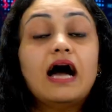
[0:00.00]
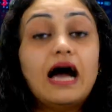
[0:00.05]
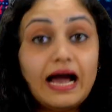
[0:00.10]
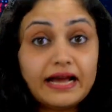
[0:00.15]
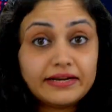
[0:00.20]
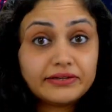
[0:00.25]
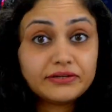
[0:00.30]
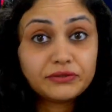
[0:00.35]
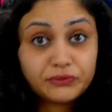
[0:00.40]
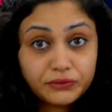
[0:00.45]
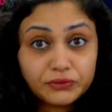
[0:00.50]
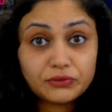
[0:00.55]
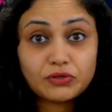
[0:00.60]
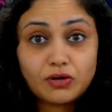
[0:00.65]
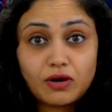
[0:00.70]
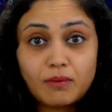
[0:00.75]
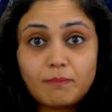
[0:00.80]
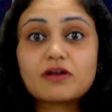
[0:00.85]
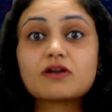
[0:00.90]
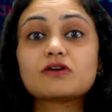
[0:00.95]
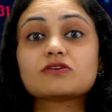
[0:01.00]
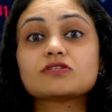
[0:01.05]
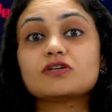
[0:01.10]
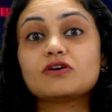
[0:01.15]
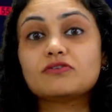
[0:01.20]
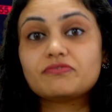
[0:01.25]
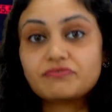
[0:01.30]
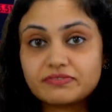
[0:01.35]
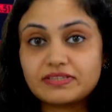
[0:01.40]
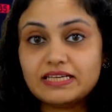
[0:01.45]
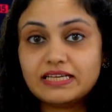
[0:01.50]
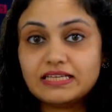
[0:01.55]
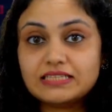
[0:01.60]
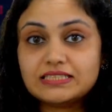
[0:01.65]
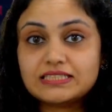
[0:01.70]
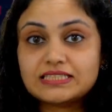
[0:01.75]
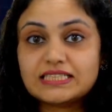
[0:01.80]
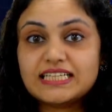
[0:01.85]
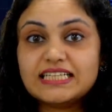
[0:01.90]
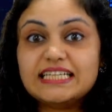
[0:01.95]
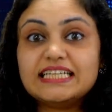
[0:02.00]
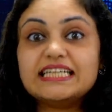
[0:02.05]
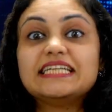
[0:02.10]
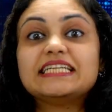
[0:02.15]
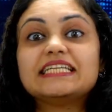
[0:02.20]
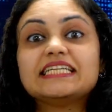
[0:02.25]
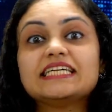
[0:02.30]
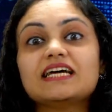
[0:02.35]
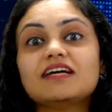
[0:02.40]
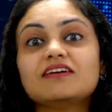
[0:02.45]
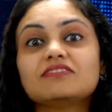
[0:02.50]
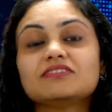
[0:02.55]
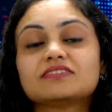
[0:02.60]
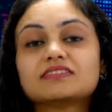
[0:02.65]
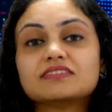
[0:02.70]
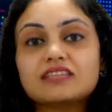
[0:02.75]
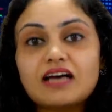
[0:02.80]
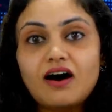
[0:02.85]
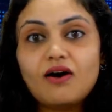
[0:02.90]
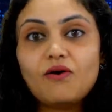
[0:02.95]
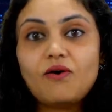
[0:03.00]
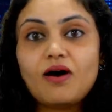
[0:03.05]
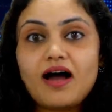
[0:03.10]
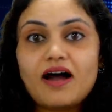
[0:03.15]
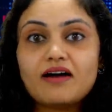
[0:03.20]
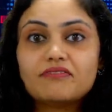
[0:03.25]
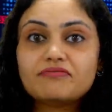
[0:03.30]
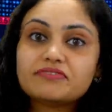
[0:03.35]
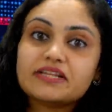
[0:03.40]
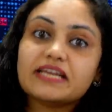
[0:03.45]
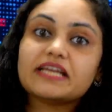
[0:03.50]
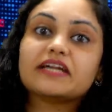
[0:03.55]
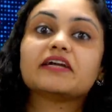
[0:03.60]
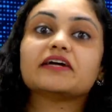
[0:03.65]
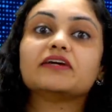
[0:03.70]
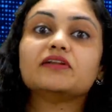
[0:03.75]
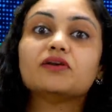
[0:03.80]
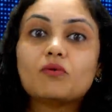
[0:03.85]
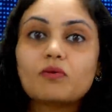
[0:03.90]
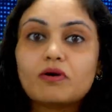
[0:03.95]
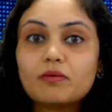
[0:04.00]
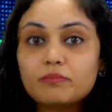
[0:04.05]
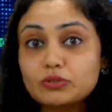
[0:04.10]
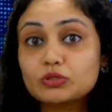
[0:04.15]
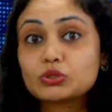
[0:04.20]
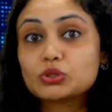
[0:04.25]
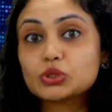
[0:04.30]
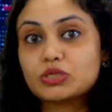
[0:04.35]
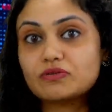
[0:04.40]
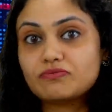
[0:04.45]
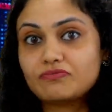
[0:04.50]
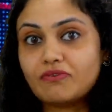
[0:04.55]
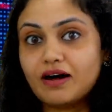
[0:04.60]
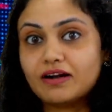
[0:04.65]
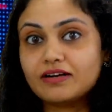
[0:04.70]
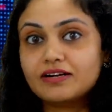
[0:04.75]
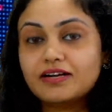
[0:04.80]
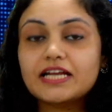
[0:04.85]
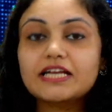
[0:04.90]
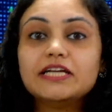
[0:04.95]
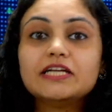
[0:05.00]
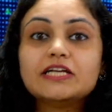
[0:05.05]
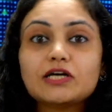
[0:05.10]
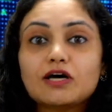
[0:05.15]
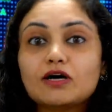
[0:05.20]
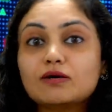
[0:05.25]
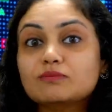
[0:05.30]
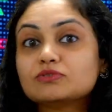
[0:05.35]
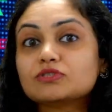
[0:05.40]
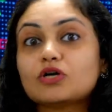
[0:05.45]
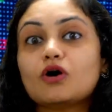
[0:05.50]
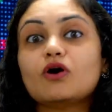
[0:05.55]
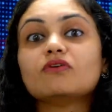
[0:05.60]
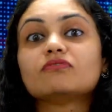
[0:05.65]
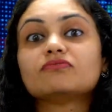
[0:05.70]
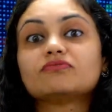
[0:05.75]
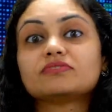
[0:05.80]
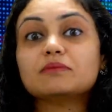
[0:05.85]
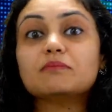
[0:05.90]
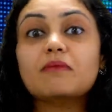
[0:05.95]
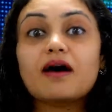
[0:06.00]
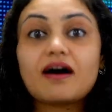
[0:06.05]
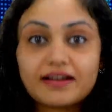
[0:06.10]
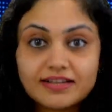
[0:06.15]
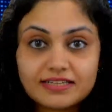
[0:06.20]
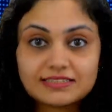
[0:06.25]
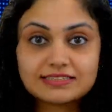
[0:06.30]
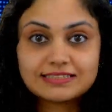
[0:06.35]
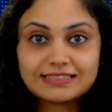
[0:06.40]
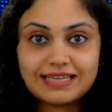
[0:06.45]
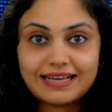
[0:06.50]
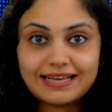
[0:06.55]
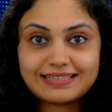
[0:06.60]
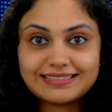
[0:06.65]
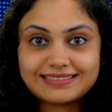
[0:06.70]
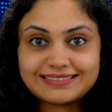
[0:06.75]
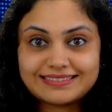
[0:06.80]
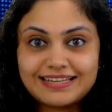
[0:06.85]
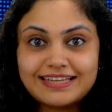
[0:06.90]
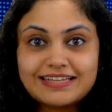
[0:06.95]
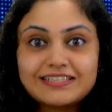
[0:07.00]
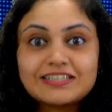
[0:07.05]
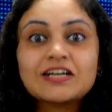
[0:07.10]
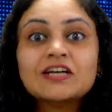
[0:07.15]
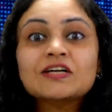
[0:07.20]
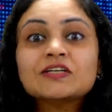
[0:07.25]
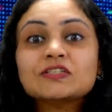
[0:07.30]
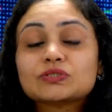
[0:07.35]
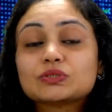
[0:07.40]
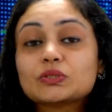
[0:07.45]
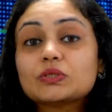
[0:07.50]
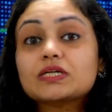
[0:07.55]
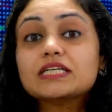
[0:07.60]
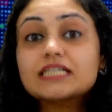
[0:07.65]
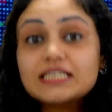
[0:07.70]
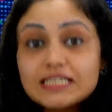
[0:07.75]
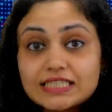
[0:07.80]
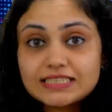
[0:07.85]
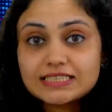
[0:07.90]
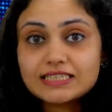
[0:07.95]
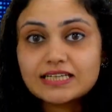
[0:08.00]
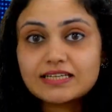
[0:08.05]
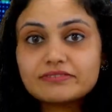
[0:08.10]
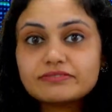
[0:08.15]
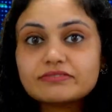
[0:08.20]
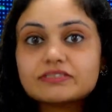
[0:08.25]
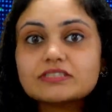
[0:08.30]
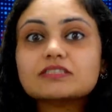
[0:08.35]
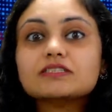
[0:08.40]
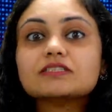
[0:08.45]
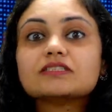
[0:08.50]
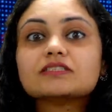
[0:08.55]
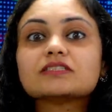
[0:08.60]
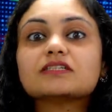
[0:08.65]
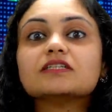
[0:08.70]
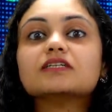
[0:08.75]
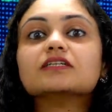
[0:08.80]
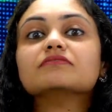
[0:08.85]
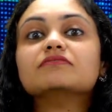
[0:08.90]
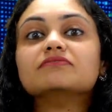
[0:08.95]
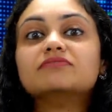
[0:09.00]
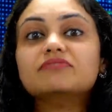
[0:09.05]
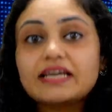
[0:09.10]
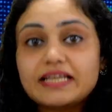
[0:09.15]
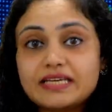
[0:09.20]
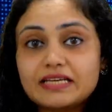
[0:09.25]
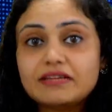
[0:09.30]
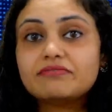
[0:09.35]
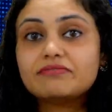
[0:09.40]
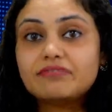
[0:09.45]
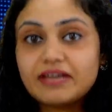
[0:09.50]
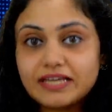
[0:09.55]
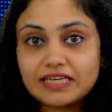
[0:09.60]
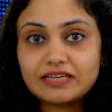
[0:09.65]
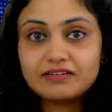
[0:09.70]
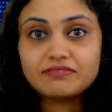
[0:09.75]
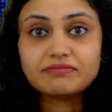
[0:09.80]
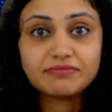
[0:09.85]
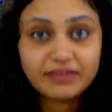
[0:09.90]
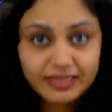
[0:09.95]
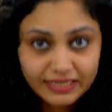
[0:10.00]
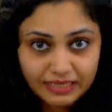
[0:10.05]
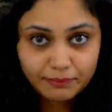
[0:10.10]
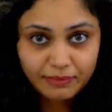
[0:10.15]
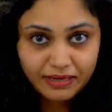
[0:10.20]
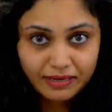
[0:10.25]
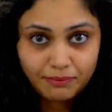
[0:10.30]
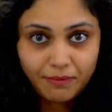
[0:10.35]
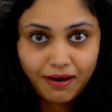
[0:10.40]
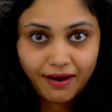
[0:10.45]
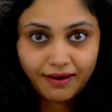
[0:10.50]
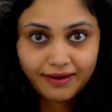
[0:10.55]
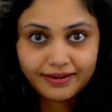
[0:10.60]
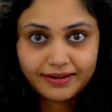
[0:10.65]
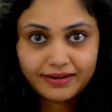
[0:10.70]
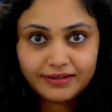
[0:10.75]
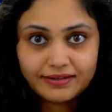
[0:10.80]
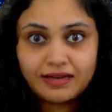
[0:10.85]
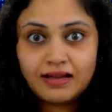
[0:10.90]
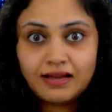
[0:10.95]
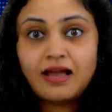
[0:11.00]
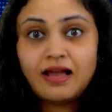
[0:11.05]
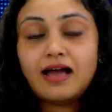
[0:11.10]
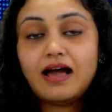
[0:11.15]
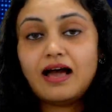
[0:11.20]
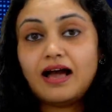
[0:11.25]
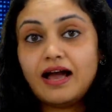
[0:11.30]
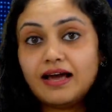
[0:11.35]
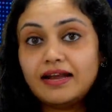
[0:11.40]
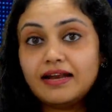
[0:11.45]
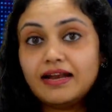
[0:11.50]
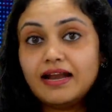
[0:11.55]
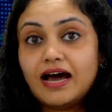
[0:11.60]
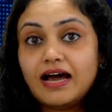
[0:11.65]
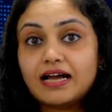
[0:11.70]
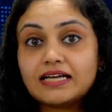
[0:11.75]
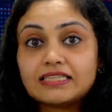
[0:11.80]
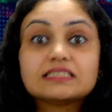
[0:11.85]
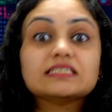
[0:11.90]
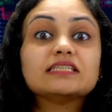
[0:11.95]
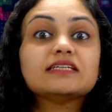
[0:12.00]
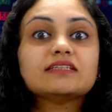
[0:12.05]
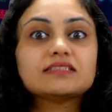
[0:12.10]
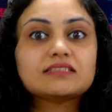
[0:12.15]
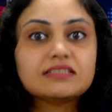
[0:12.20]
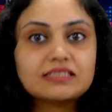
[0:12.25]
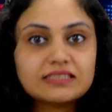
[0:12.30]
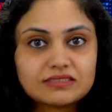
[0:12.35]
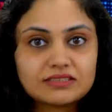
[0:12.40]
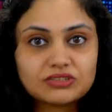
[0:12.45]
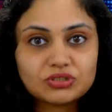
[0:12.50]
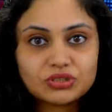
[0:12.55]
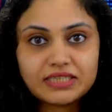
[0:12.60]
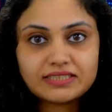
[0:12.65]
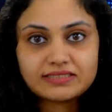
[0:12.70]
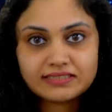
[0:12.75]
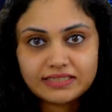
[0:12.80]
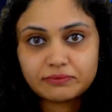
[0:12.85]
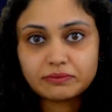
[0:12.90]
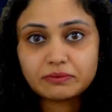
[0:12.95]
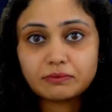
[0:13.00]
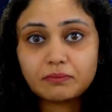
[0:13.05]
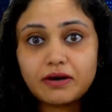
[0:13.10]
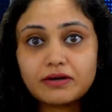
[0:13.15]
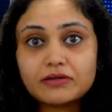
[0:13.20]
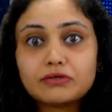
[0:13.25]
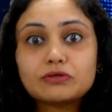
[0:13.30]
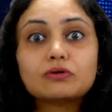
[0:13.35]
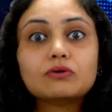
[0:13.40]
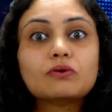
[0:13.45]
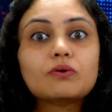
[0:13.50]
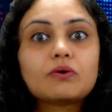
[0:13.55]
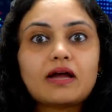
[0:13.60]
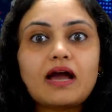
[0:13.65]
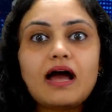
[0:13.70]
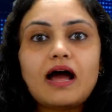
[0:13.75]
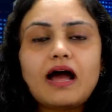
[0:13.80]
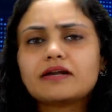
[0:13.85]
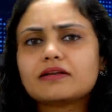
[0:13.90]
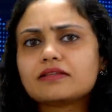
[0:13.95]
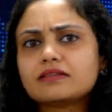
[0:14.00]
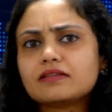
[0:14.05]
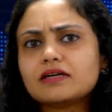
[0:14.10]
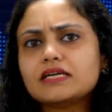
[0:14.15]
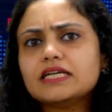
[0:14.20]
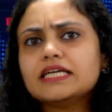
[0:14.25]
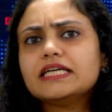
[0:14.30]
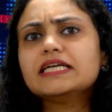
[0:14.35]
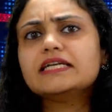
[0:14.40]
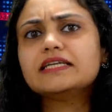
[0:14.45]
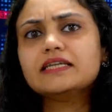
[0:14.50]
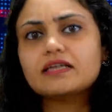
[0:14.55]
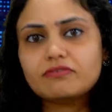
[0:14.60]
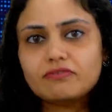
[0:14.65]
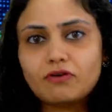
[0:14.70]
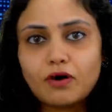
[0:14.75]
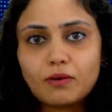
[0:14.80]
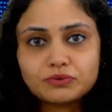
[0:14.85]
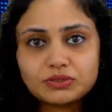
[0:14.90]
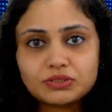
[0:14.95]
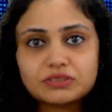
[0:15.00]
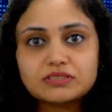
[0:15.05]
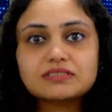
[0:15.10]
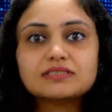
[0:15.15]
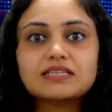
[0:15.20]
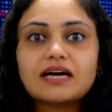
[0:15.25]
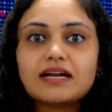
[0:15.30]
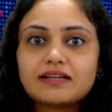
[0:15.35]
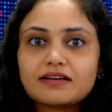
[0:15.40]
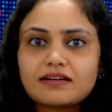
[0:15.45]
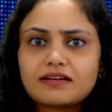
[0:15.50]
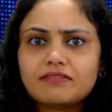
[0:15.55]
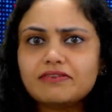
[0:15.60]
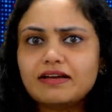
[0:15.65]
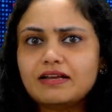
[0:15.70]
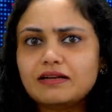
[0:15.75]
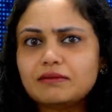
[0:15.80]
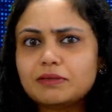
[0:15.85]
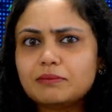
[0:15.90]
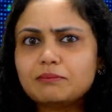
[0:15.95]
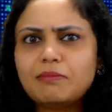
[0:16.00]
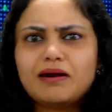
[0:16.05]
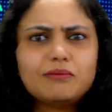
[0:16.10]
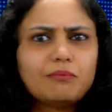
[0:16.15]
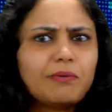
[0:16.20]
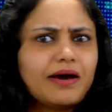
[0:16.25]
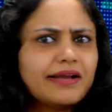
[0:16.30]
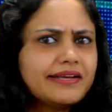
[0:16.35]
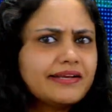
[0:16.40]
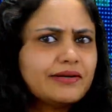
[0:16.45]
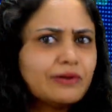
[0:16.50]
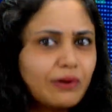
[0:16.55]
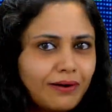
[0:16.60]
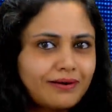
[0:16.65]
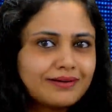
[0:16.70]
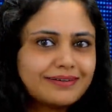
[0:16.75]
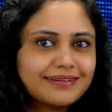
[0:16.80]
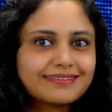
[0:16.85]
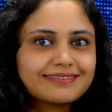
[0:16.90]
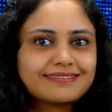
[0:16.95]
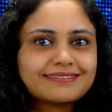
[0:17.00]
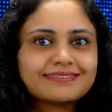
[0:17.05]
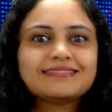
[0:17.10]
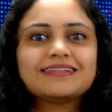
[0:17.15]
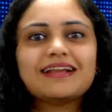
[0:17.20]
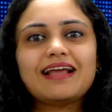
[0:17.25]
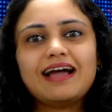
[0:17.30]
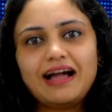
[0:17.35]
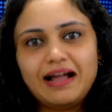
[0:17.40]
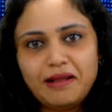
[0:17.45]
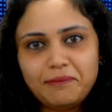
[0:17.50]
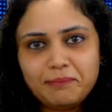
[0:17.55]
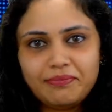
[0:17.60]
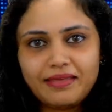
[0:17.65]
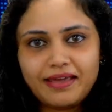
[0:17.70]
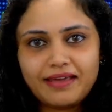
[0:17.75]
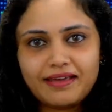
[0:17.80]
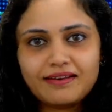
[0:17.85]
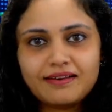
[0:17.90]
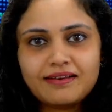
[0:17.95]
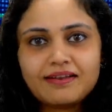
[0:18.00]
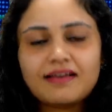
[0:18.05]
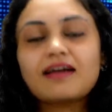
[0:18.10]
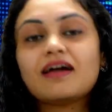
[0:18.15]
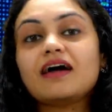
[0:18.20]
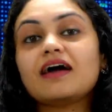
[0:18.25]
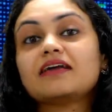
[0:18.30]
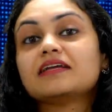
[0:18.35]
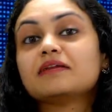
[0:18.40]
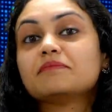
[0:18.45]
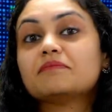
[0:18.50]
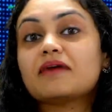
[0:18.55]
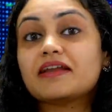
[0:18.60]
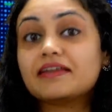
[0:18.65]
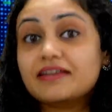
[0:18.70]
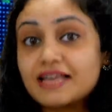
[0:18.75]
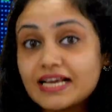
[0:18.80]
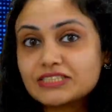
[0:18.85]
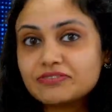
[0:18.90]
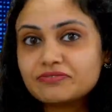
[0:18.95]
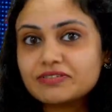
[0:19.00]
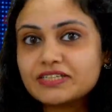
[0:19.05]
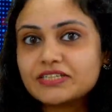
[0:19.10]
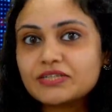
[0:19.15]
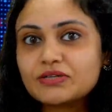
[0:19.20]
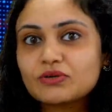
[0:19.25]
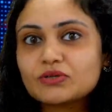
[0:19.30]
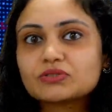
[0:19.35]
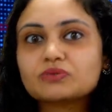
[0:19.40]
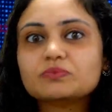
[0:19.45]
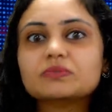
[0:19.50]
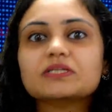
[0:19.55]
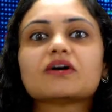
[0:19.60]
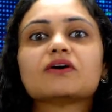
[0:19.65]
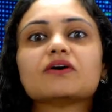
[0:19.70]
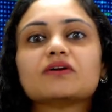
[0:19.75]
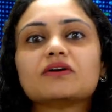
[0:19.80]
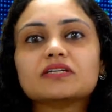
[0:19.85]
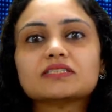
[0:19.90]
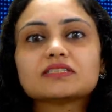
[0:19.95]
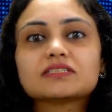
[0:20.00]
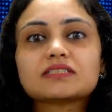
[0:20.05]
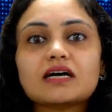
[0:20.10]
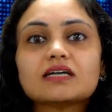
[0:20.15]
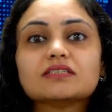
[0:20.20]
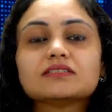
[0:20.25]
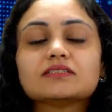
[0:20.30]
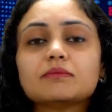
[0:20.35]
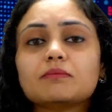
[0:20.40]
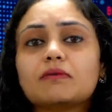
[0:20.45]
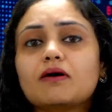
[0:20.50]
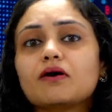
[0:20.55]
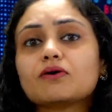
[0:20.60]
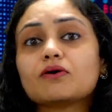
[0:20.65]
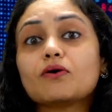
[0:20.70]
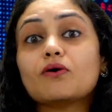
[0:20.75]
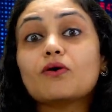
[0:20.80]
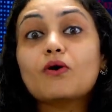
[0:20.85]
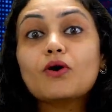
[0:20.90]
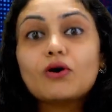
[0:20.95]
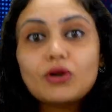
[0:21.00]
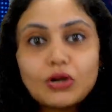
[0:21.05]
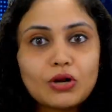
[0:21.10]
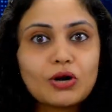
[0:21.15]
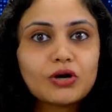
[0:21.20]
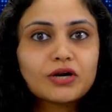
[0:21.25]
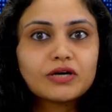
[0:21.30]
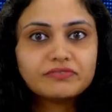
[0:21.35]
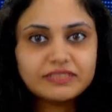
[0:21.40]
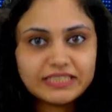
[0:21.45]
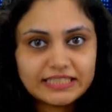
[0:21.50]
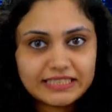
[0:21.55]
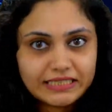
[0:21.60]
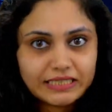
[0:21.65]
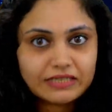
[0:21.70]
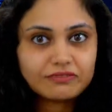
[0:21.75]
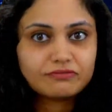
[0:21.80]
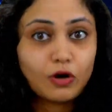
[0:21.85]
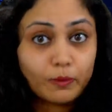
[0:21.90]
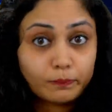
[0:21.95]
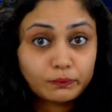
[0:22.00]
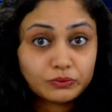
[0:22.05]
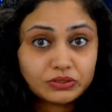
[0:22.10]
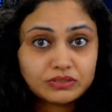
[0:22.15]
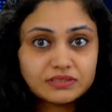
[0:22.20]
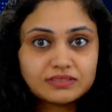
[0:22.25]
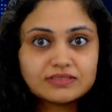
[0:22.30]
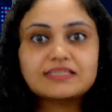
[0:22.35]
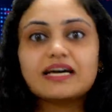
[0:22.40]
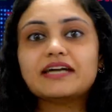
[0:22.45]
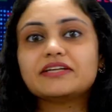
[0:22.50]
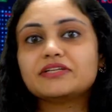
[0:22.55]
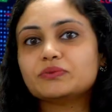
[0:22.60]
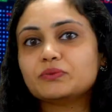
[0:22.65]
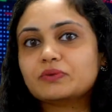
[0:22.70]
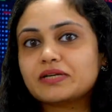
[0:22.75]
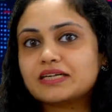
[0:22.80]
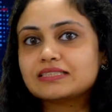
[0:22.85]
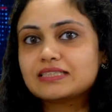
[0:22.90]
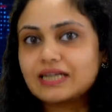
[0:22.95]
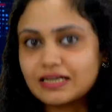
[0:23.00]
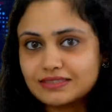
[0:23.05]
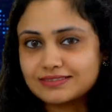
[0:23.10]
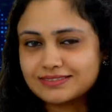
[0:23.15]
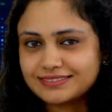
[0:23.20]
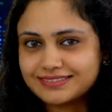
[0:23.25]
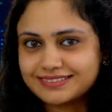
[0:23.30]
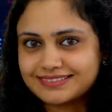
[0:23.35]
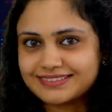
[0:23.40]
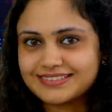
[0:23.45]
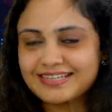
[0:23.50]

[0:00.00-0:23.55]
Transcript: And do you know, because of this, ETFs now have taken over mutual fund in terms of the market size, right? So ETF is a very, very, very big market, and I seriously suggest everyone to look at the ETF options that are available. But worry not, I'm there, and in my next videos, we are going to discuss about whole lot of ETF options that you can consider.